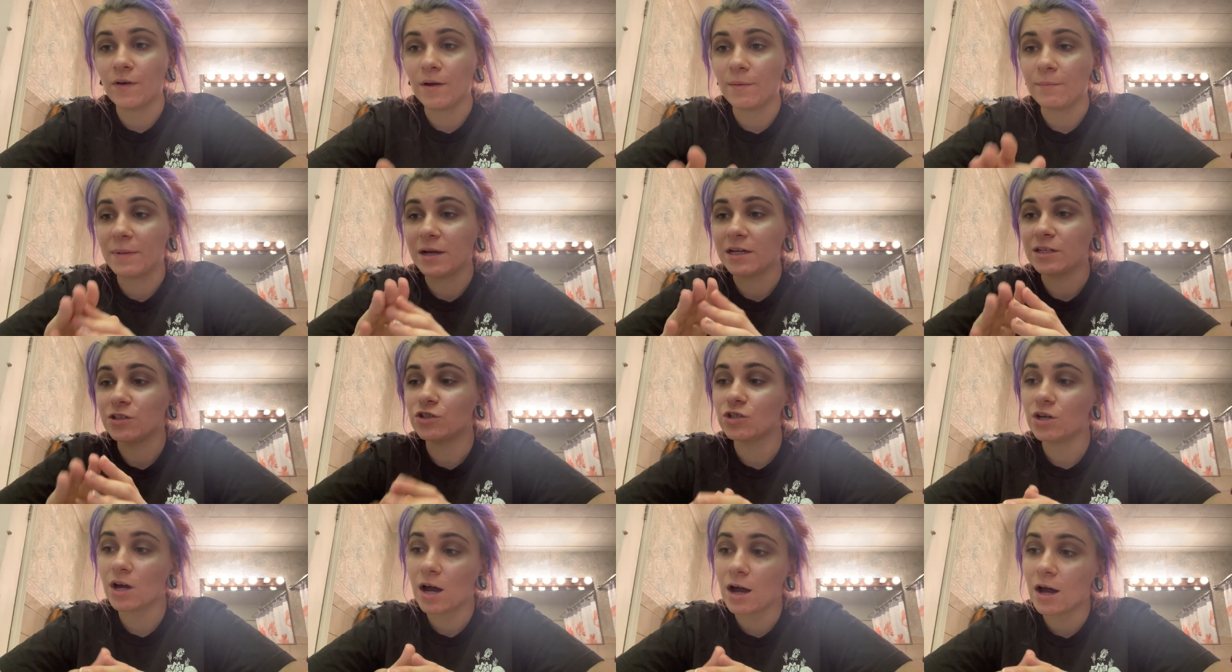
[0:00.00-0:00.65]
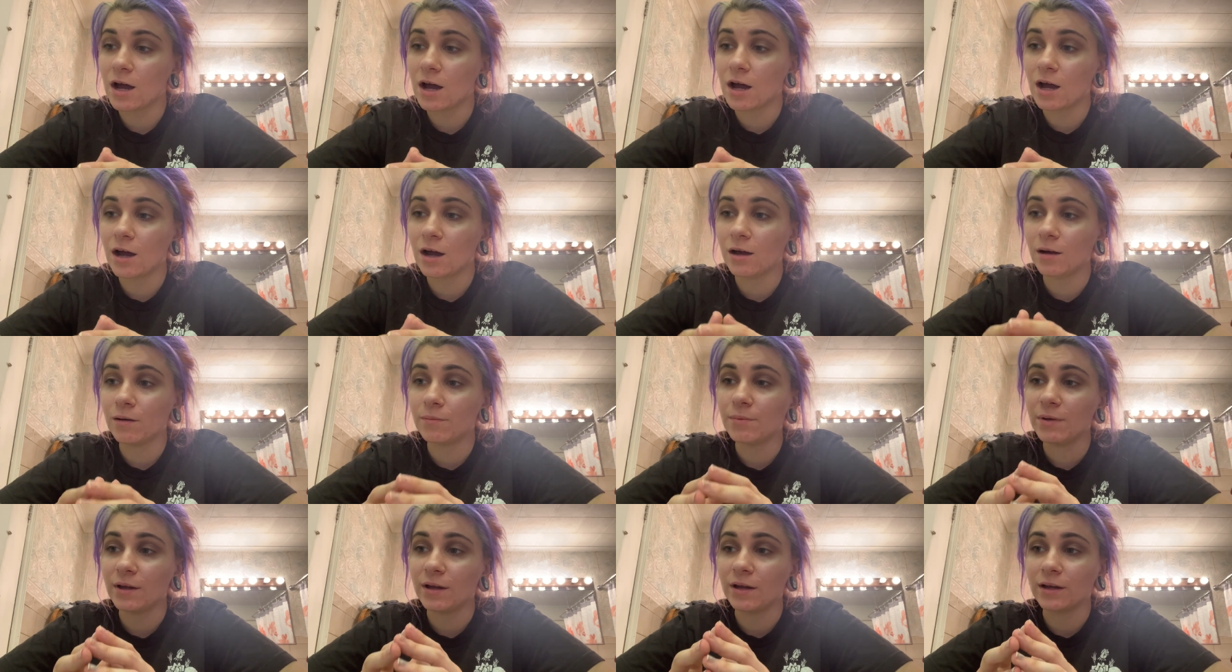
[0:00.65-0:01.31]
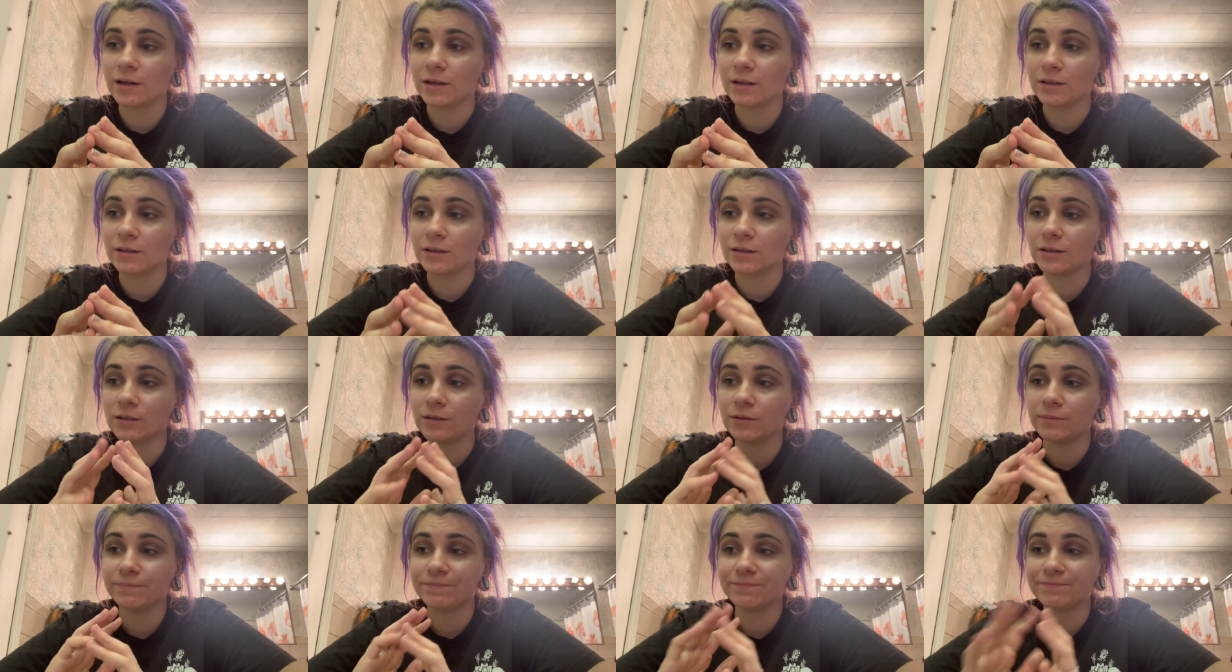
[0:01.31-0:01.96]
at my job and
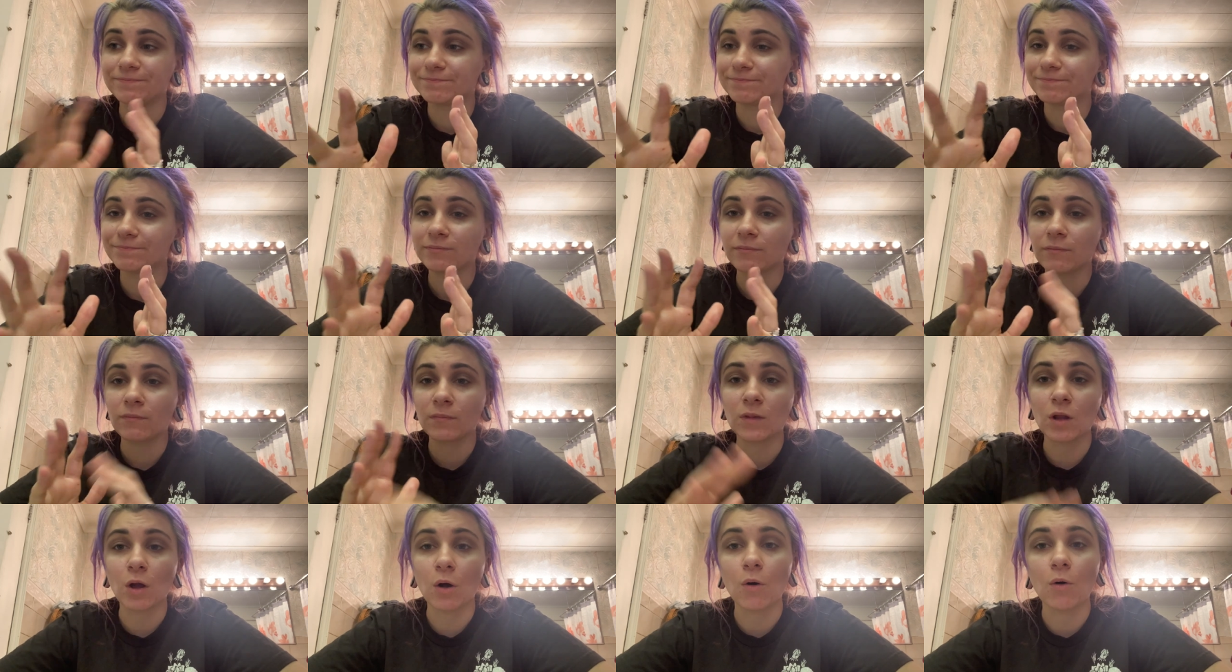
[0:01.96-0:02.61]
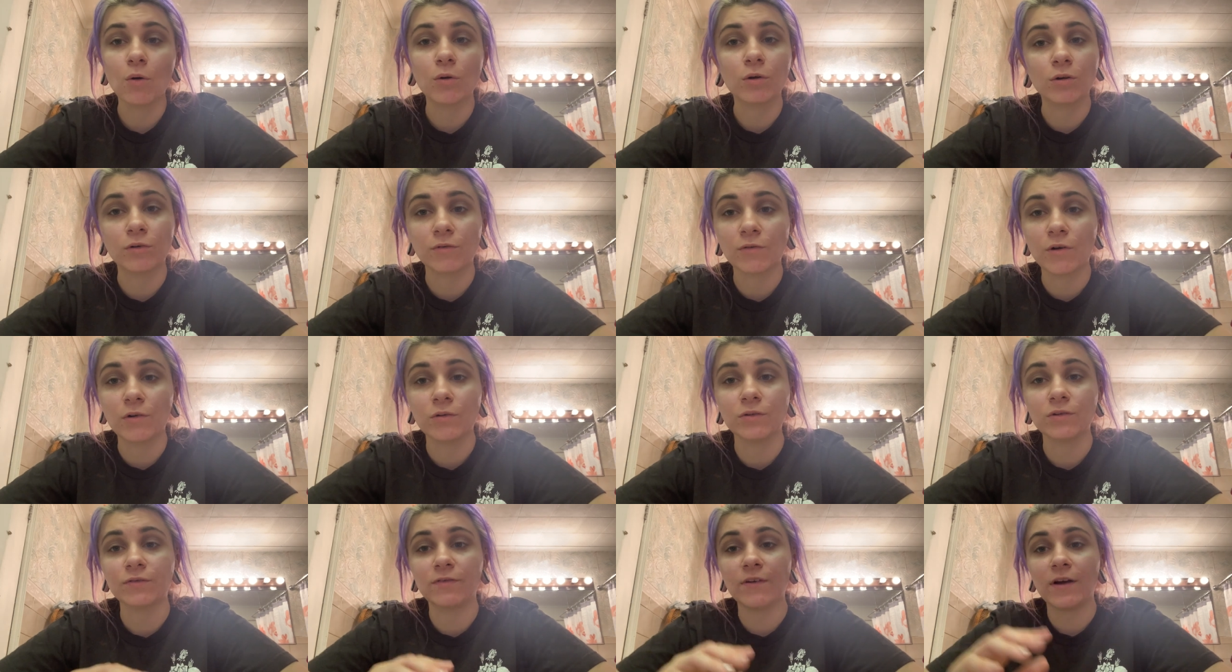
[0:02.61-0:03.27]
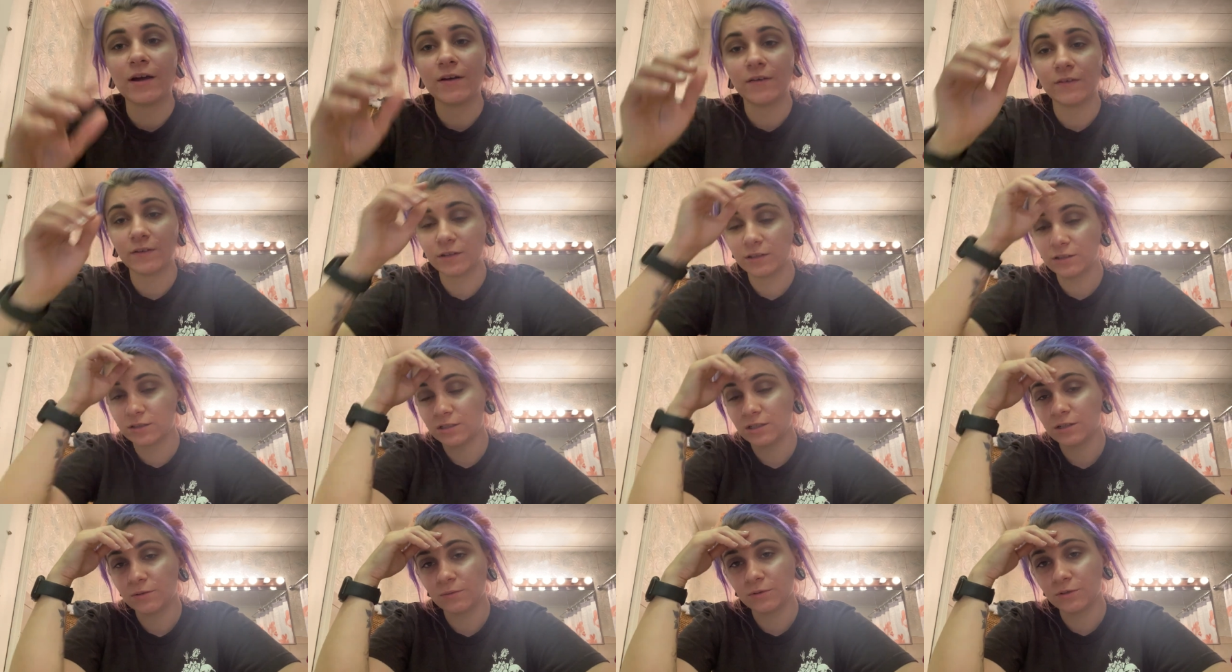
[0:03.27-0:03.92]
the whole
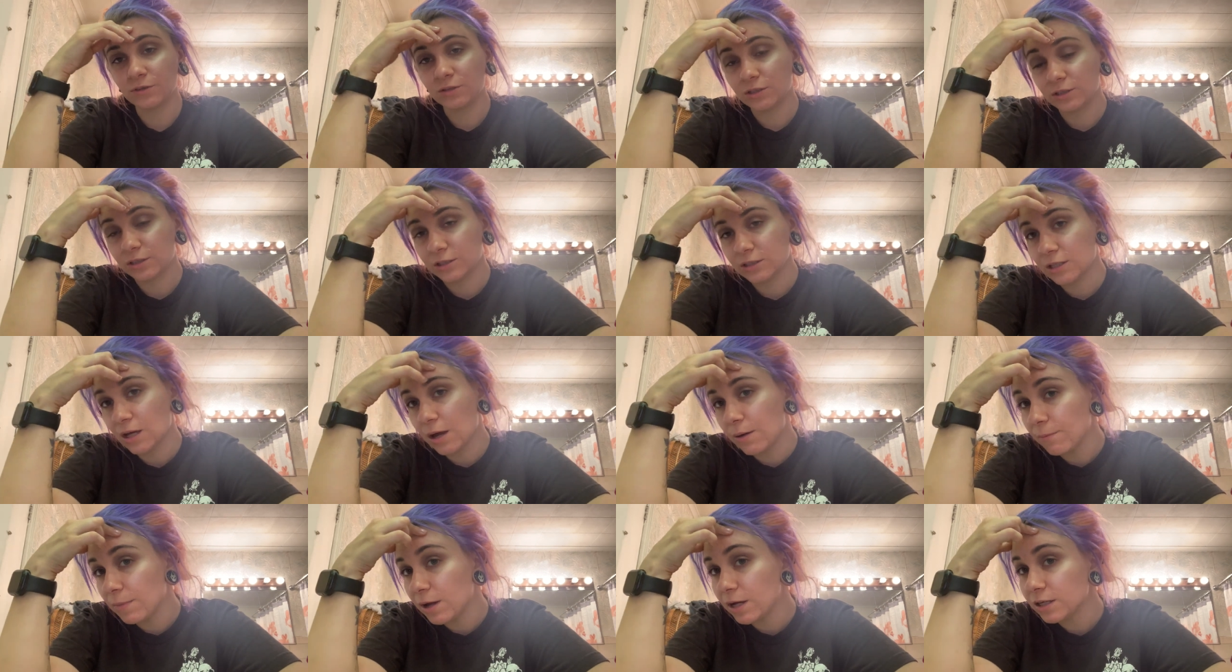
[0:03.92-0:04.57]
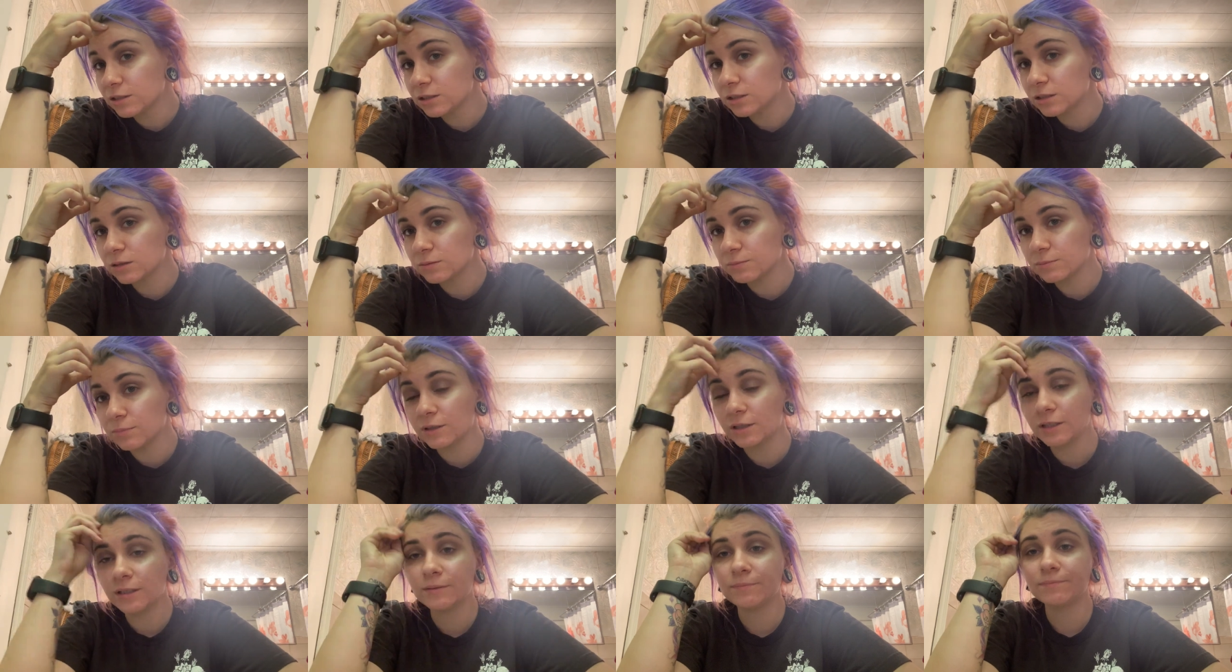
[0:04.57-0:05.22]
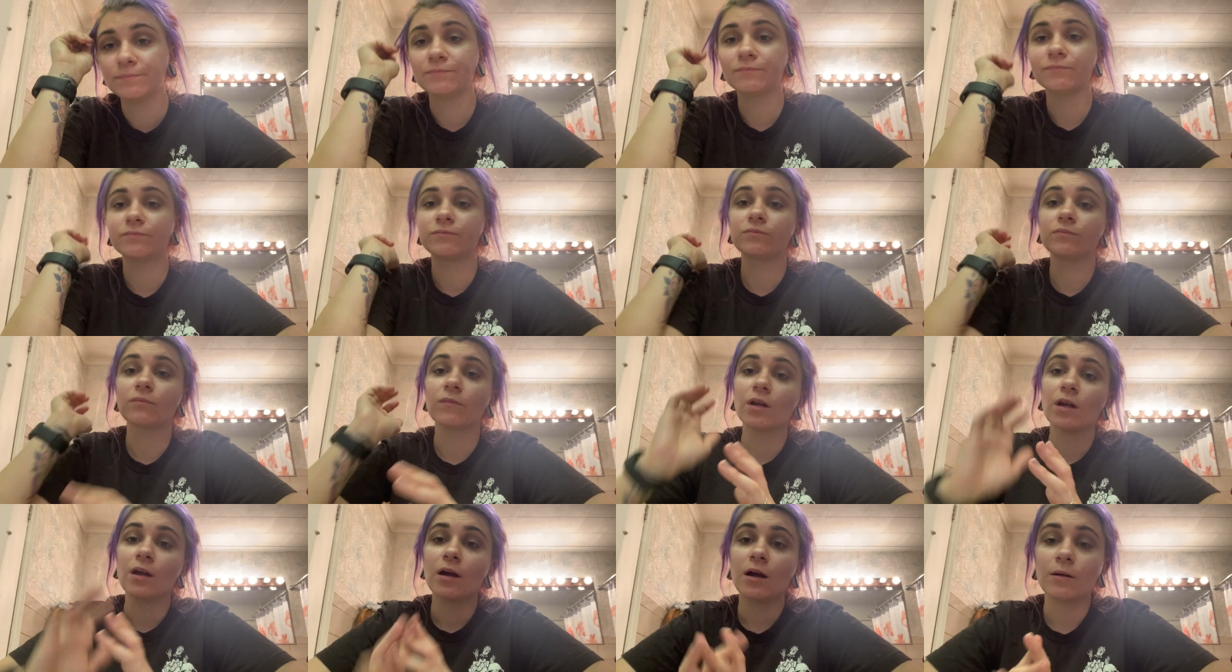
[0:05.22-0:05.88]
coronavirus, it was just a mess. But
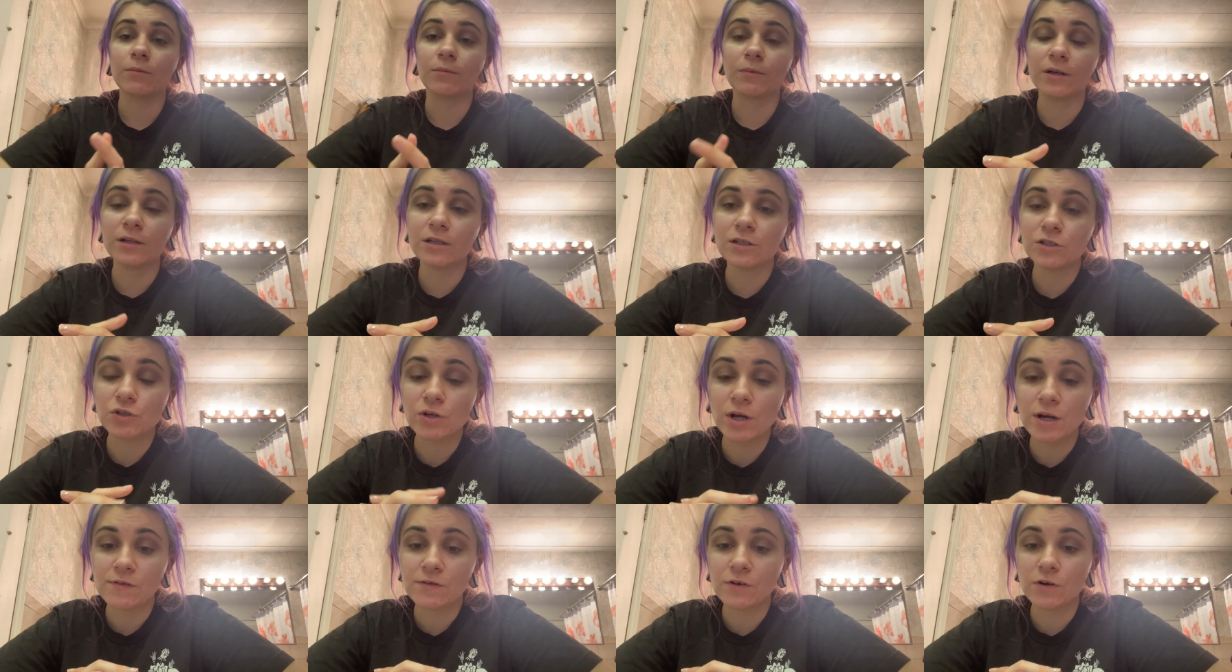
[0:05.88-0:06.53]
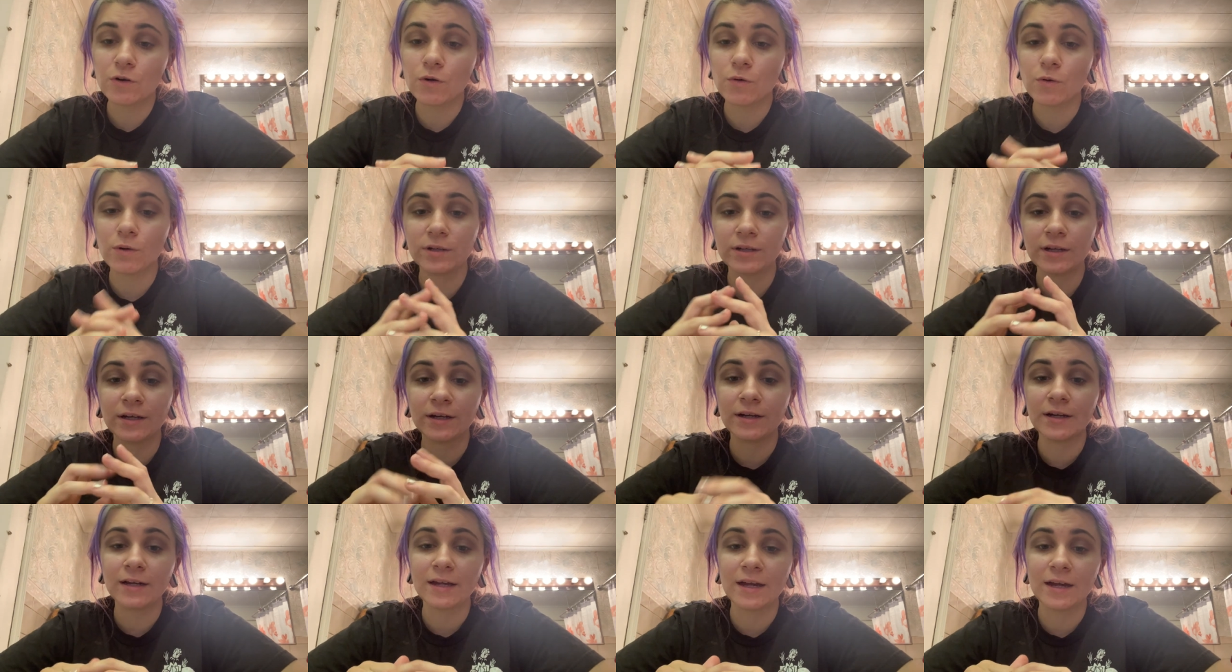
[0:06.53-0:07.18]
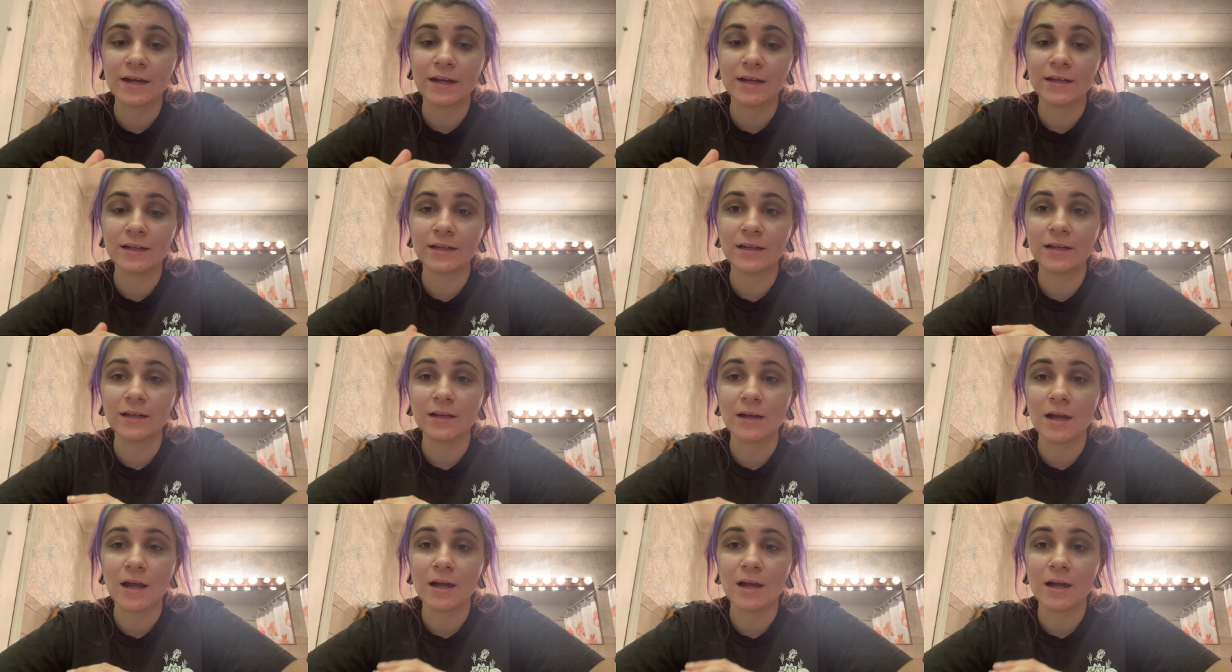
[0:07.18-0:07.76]
I'm gonna try recording again.